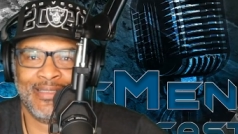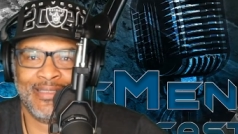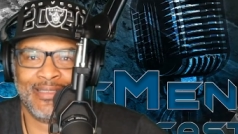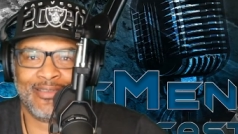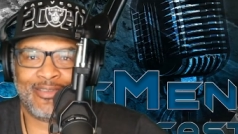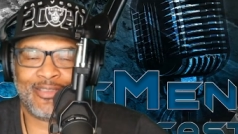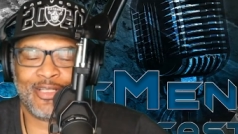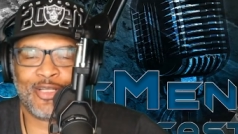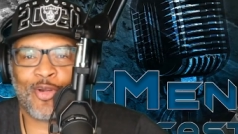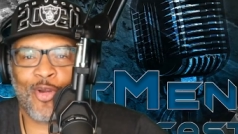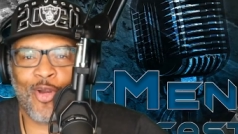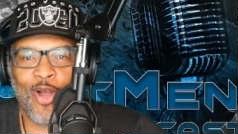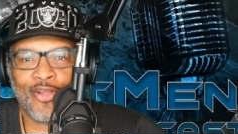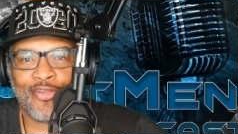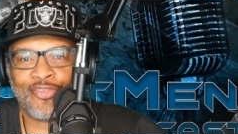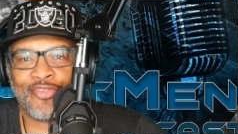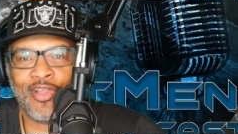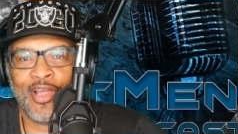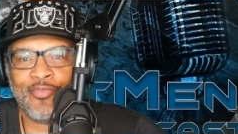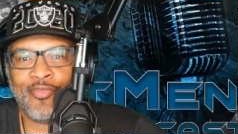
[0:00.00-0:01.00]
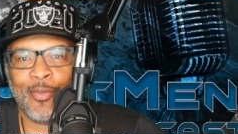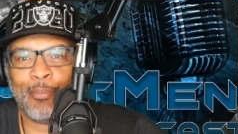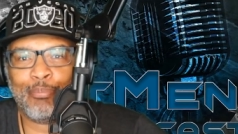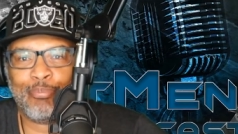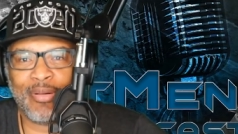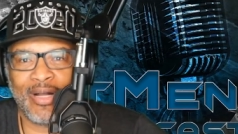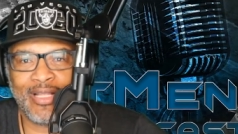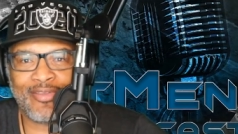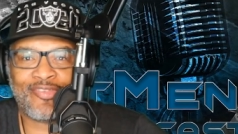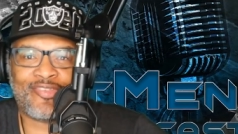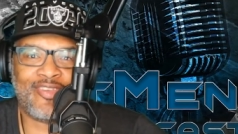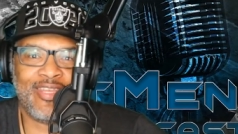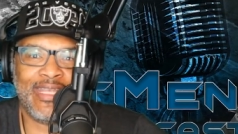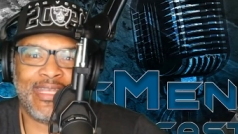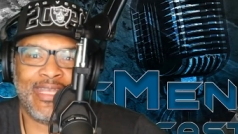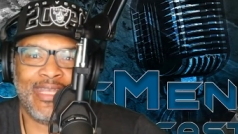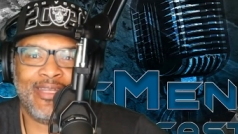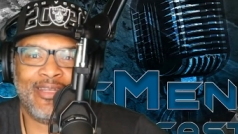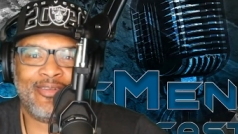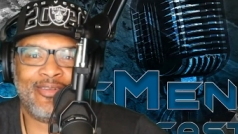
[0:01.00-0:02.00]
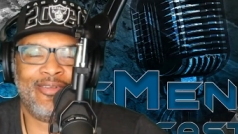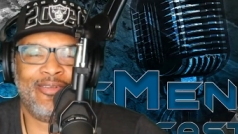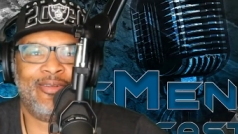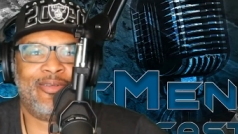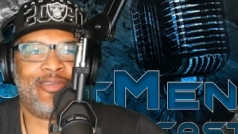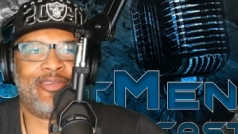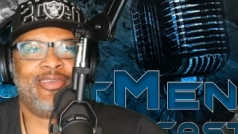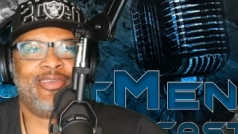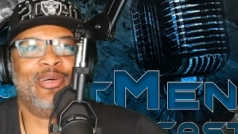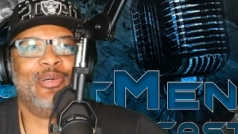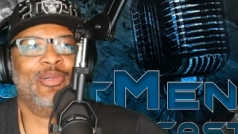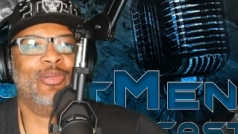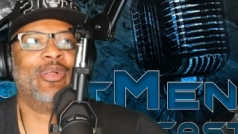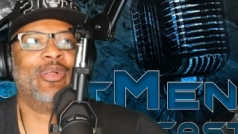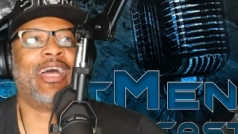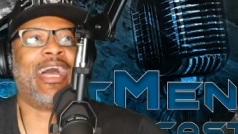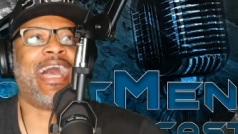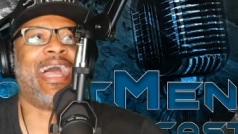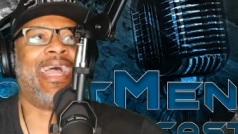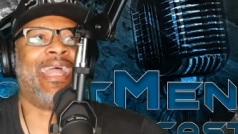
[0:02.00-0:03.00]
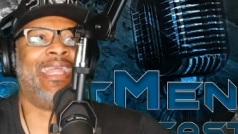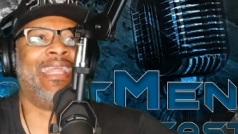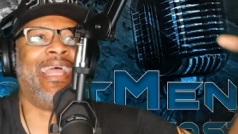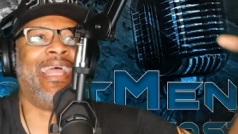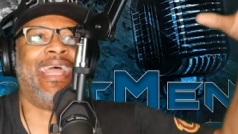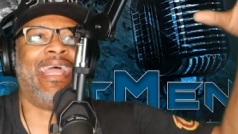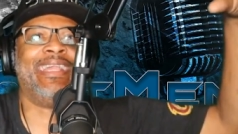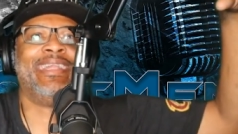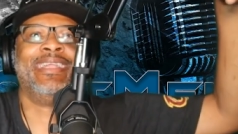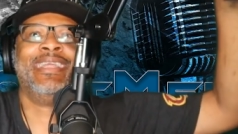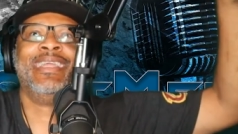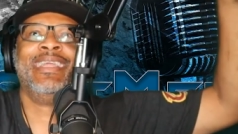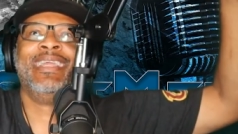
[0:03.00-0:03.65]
The cost of a bus ticket. Dude, I had